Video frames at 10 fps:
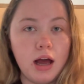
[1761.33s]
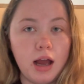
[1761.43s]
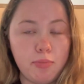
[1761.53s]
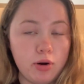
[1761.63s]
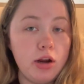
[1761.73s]

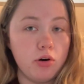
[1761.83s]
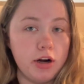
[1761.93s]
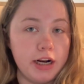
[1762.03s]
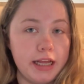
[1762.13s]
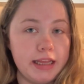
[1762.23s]
I
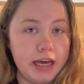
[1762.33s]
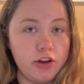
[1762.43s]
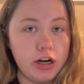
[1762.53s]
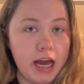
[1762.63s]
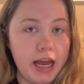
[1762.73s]
pre-ordered it the
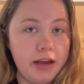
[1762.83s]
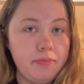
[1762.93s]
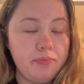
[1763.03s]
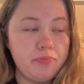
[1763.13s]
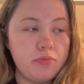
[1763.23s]
other
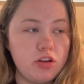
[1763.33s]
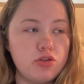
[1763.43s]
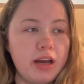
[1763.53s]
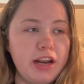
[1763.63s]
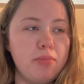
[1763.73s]
day.
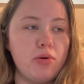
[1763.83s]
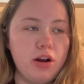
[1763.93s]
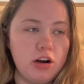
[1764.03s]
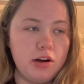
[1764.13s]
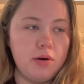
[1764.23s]
So I ended up
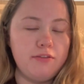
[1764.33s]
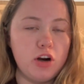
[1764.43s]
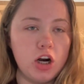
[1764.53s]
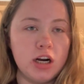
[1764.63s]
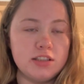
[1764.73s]
pre-ordering one for
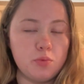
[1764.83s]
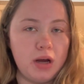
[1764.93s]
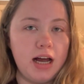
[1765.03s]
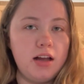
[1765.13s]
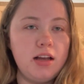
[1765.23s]
her as
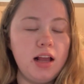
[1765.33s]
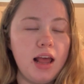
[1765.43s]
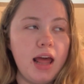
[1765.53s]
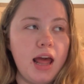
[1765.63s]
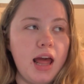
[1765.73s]
well.
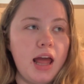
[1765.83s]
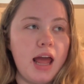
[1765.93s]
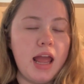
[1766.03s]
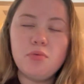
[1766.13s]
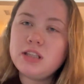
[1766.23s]

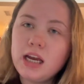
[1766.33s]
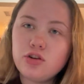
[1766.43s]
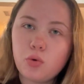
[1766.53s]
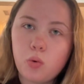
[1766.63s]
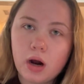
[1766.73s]
It was like
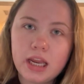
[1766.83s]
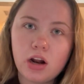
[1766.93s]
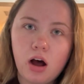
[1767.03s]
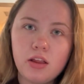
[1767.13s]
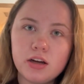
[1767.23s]

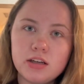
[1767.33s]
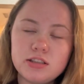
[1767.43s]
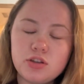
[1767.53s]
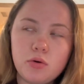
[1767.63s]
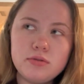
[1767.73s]
$20.
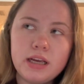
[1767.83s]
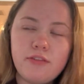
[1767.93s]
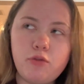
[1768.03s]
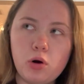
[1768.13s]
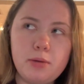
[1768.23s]
So it was
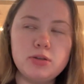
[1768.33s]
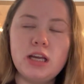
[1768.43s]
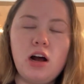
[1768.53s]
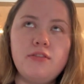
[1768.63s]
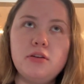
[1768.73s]
like
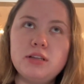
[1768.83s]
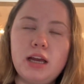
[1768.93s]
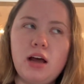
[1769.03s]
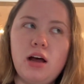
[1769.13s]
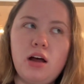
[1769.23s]
40% off. I was
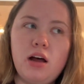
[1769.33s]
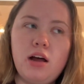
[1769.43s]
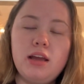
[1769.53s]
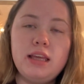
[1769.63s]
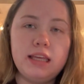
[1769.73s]
like,
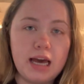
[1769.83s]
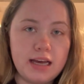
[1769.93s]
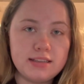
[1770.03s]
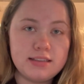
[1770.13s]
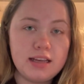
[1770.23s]
uh,
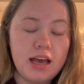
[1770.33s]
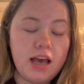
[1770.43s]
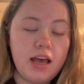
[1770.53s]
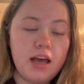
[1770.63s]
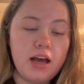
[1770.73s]
yes.
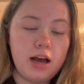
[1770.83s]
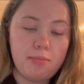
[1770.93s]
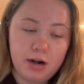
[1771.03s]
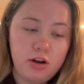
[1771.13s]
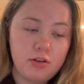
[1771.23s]
I'm
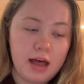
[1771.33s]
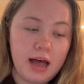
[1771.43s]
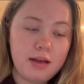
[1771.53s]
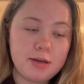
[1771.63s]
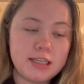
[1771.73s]
gonna do
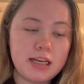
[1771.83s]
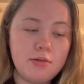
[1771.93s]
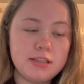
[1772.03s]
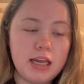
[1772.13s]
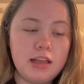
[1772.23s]
that because I
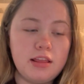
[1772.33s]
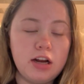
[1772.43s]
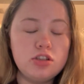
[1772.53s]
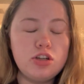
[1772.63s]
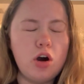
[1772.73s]
was like,
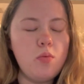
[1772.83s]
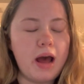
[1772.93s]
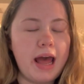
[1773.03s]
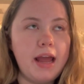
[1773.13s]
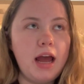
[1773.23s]
there's no
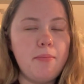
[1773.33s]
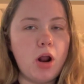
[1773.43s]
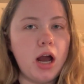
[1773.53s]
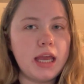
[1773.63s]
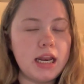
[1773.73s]
way I'm
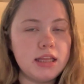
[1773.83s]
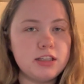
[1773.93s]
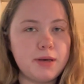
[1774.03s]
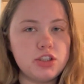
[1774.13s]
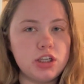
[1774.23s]
not getting the
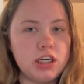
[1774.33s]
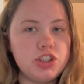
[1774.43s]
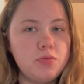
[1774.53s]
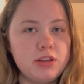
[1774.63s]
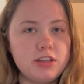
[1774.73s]
special
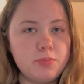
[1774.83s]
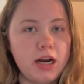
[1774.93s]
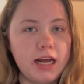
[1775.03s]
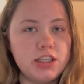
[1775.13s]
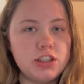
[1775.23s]
edition with the
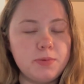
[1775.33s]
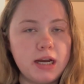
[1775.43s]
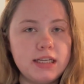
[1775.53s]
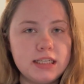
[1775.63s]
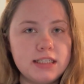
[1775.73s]
sprayed edges
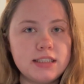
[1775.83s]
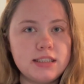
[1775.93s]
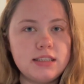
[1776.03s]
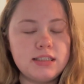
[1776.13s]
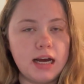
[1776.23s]
because it
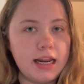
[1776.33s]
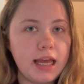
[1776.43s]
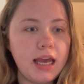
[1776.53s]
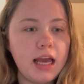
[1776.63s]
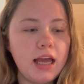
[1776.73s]
is
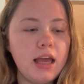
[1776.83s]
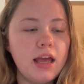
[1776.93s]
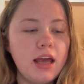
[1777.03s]
stunning